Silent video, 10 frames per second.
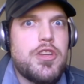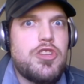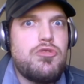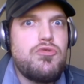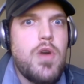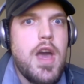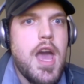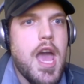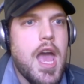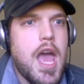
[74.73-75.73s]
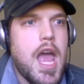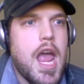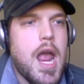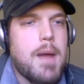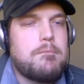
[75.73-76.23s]
ado,
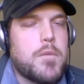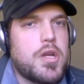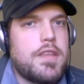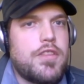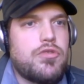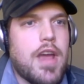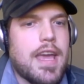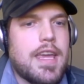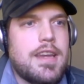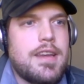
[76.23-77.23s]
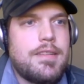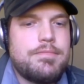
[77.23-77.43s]
Birth of the Dragon.